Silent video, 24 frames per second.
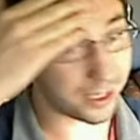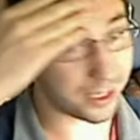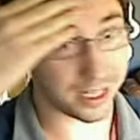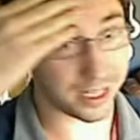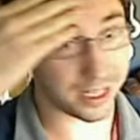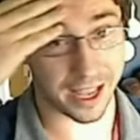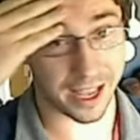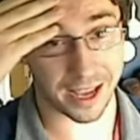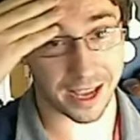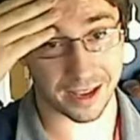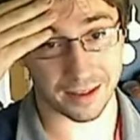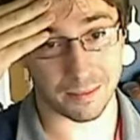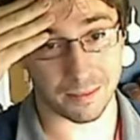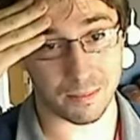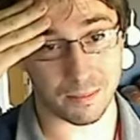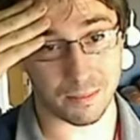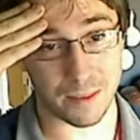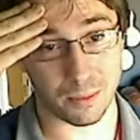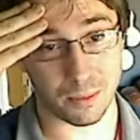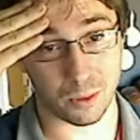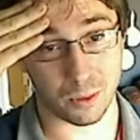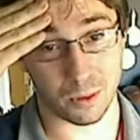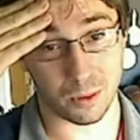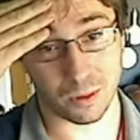like,
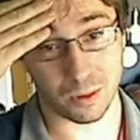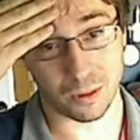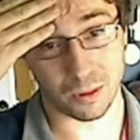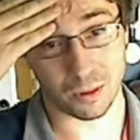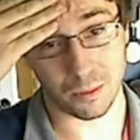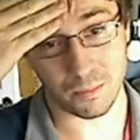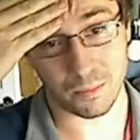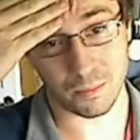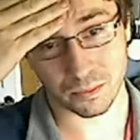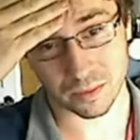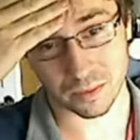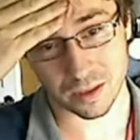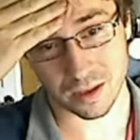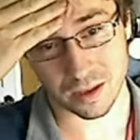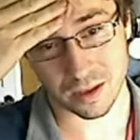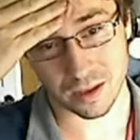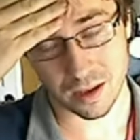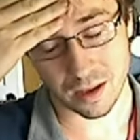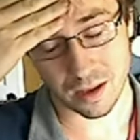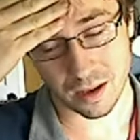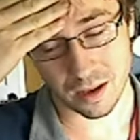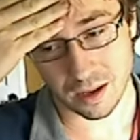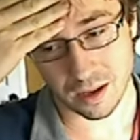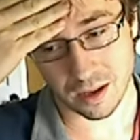people,
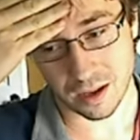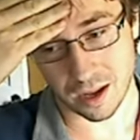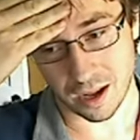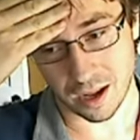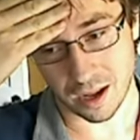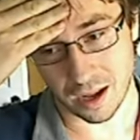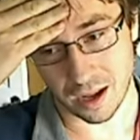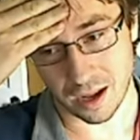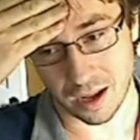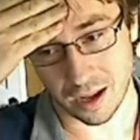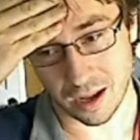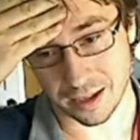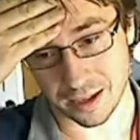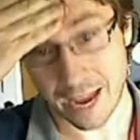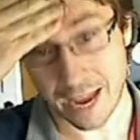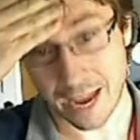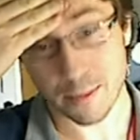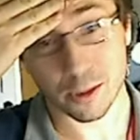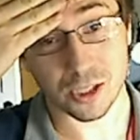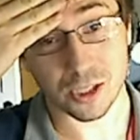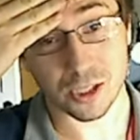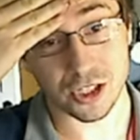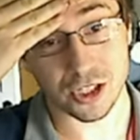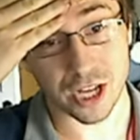
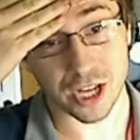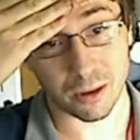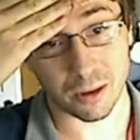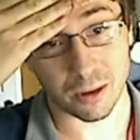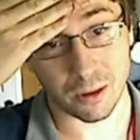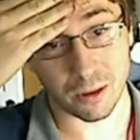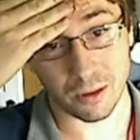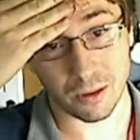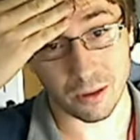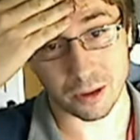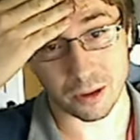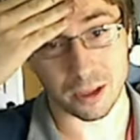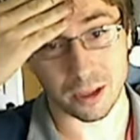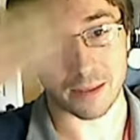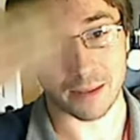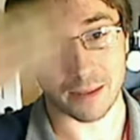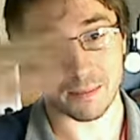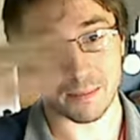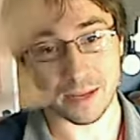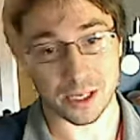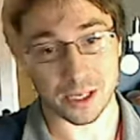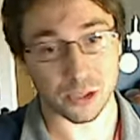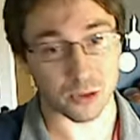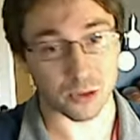gamers in general, they'll, like, be
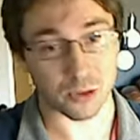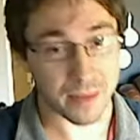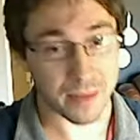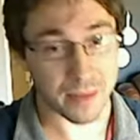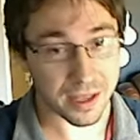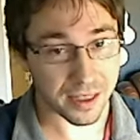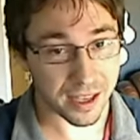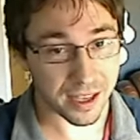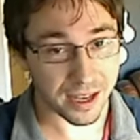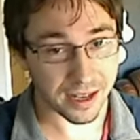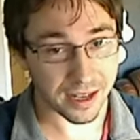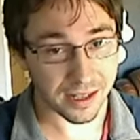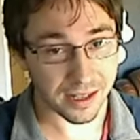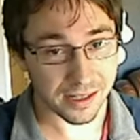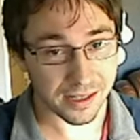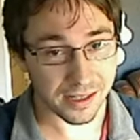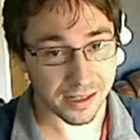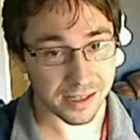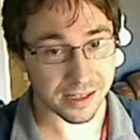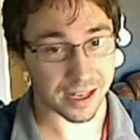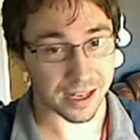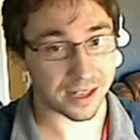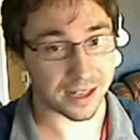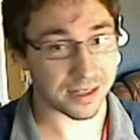streaming things,
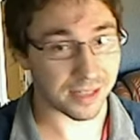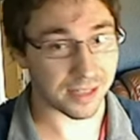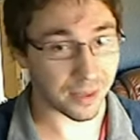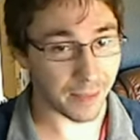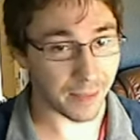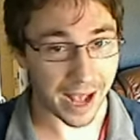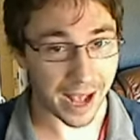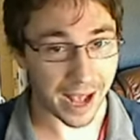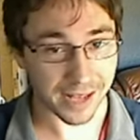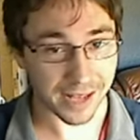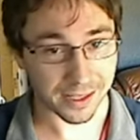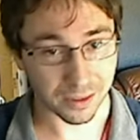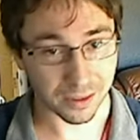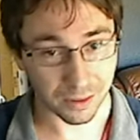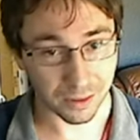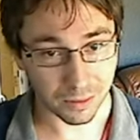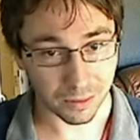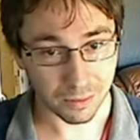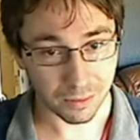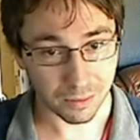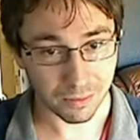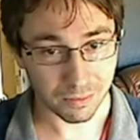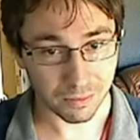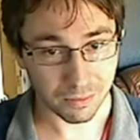and some
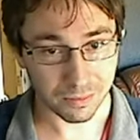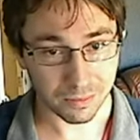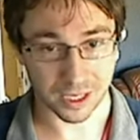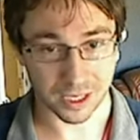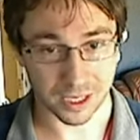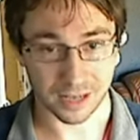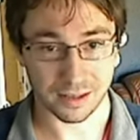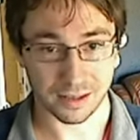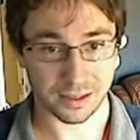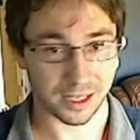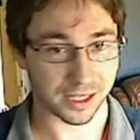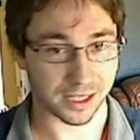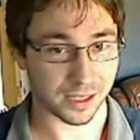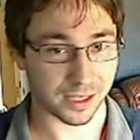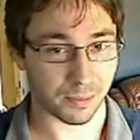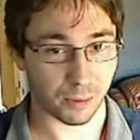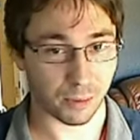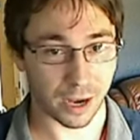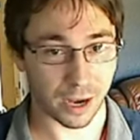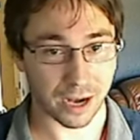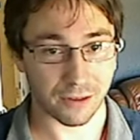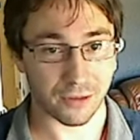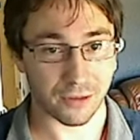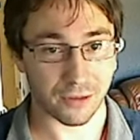asshole does a
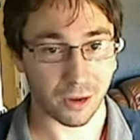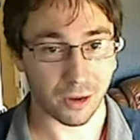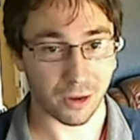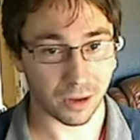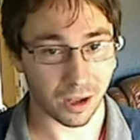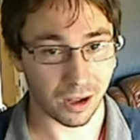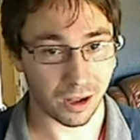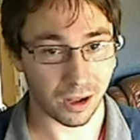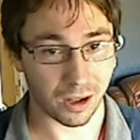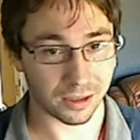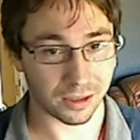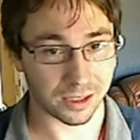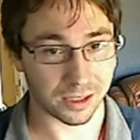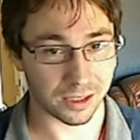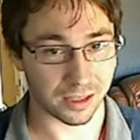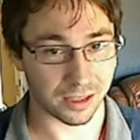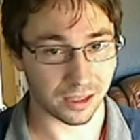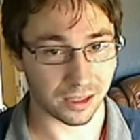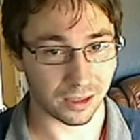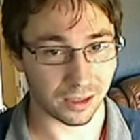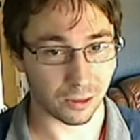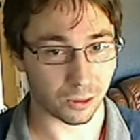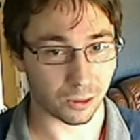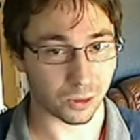prank phone call to the
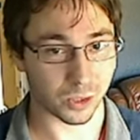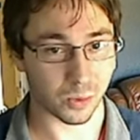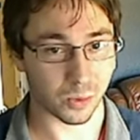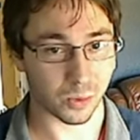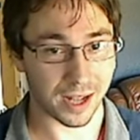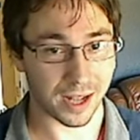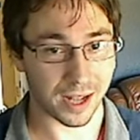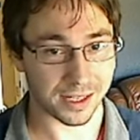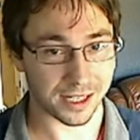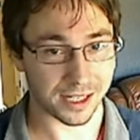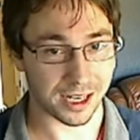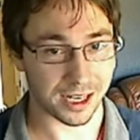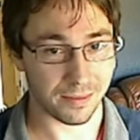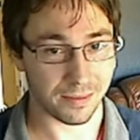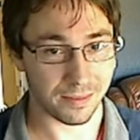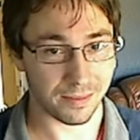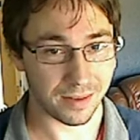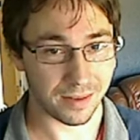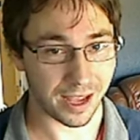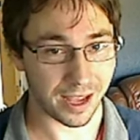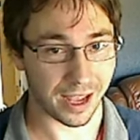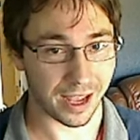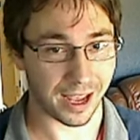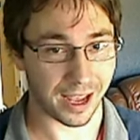local SWAT team,
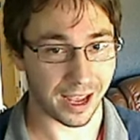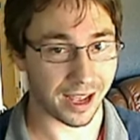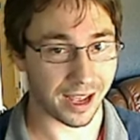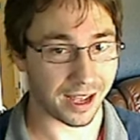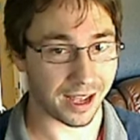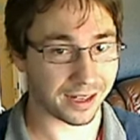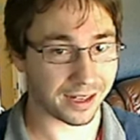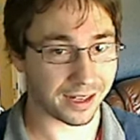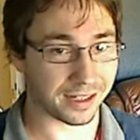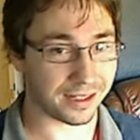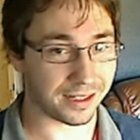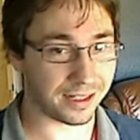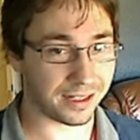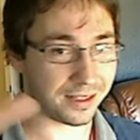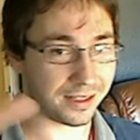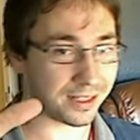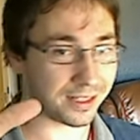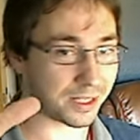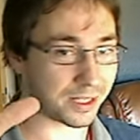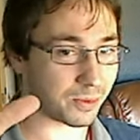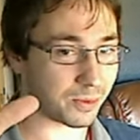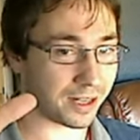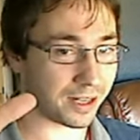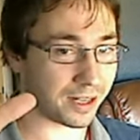and the
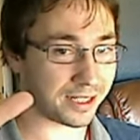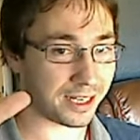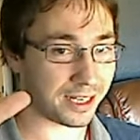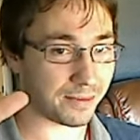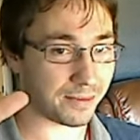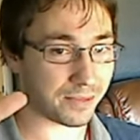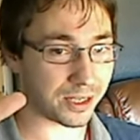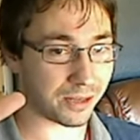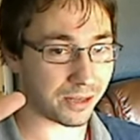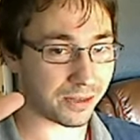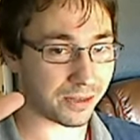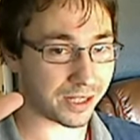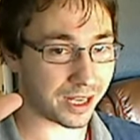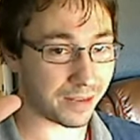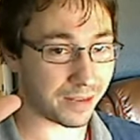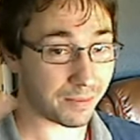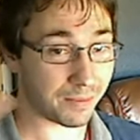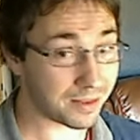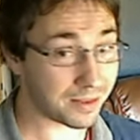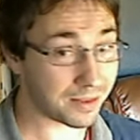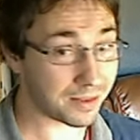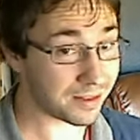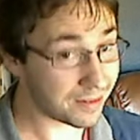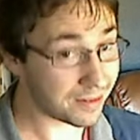SWAT team shows
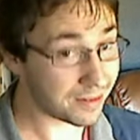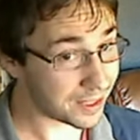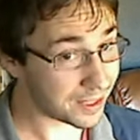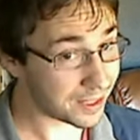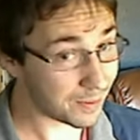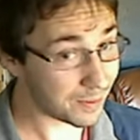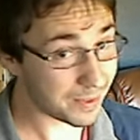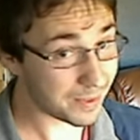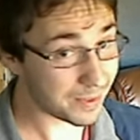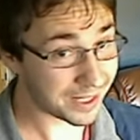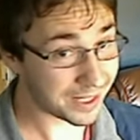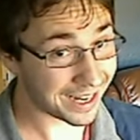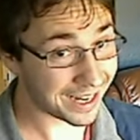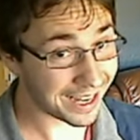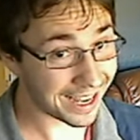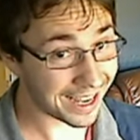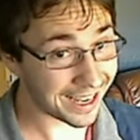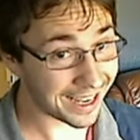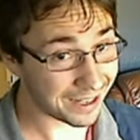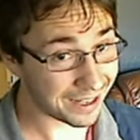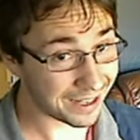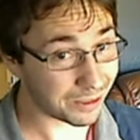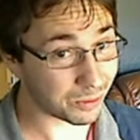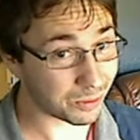up. Someone's going to get
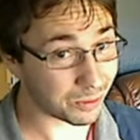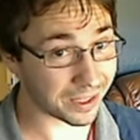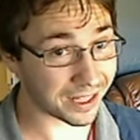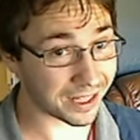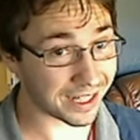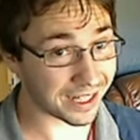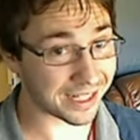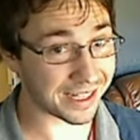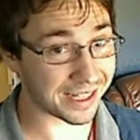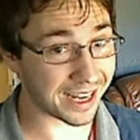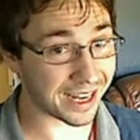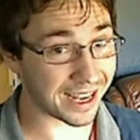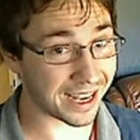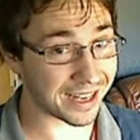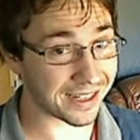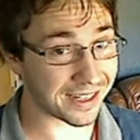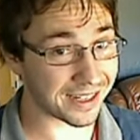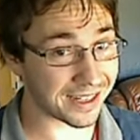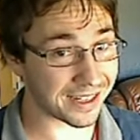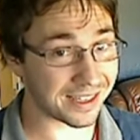killed one of these days.